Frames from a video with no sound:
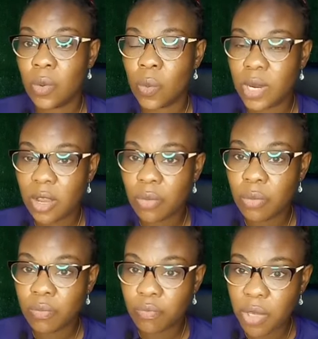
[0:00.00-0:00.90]
Without
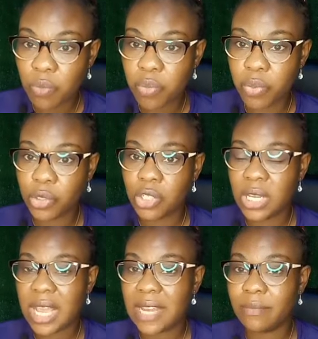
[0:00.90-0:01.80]
me being
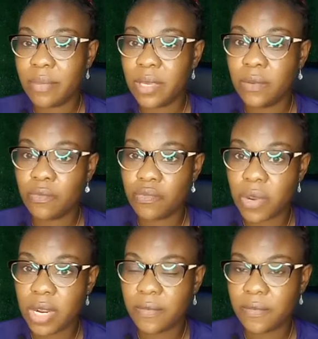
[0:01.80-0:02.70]
pushy and being
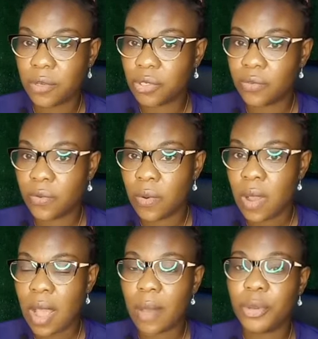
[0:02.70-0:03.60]
really forceful,
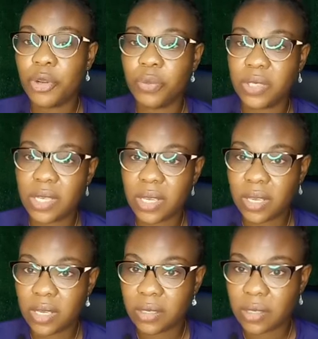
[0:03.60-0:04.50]
I may not be
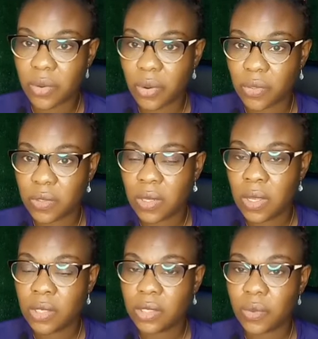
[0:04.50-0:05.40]
taking it
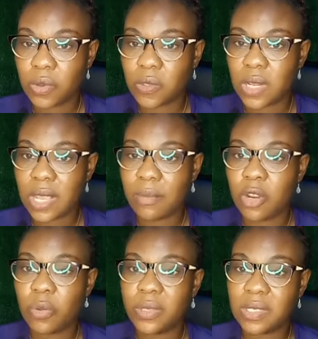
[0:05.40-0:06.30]
seriously. I may
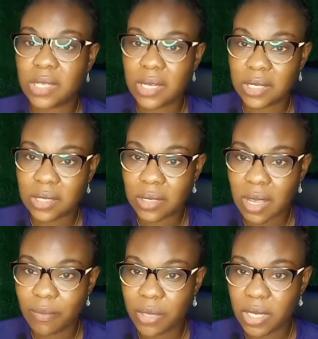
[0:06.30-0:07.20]
not be seen as
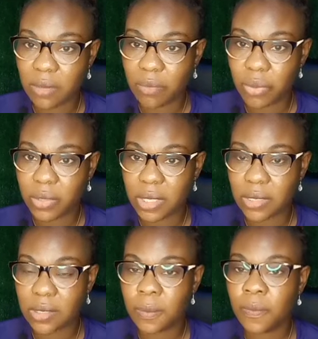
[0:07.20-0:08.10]
being
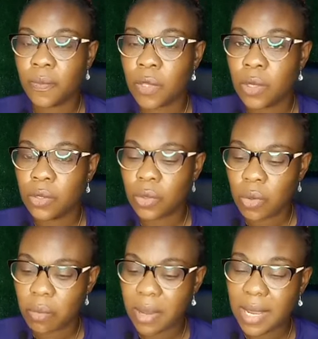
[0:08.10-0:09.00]
important.
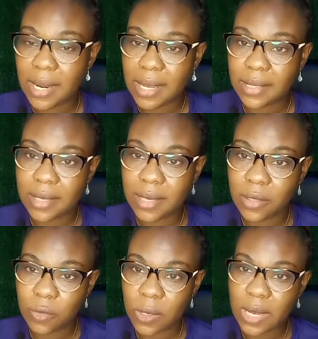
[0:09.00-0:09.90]
So by and large, I
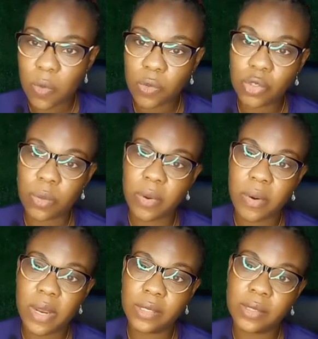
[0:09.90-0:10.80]
think that will
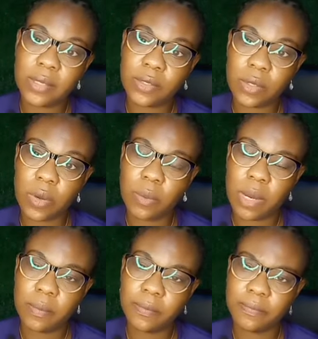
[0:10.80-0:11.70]
summarize
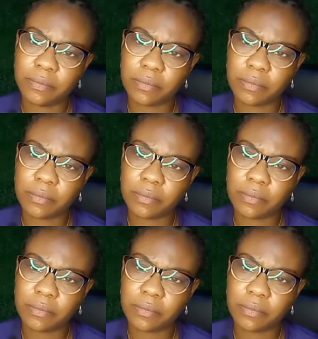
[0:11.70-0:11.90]
some